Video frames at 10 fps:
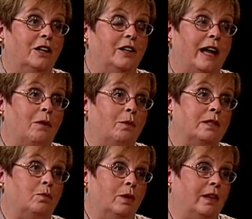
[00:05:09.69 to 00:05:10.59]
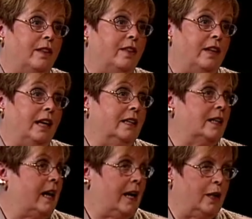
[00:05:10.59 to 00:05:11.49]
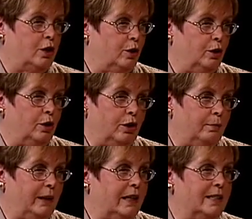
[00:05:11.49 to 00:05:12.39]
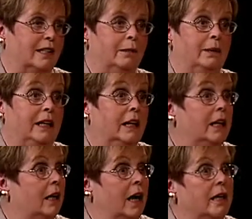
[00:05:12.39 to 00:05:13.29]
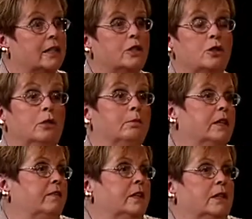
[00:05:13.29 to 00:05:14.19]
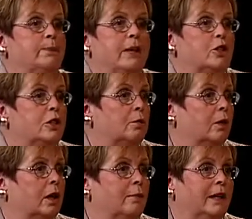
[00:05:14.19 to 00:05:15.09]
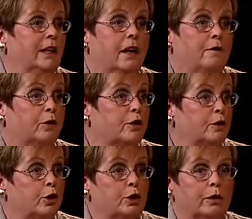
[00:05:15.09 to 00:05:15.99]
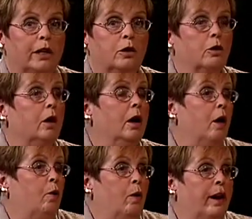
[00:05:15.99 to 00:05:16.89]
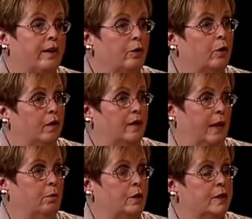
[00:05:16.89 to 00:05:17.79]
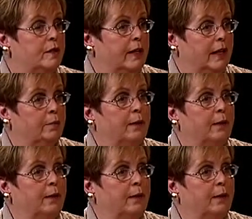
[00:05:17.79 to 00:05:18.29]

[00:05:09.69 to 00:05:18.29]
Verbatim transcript: That was one of the things I had to learn, because in the beginning I assumed if these patients were coming for surgery or whatever that they were sick.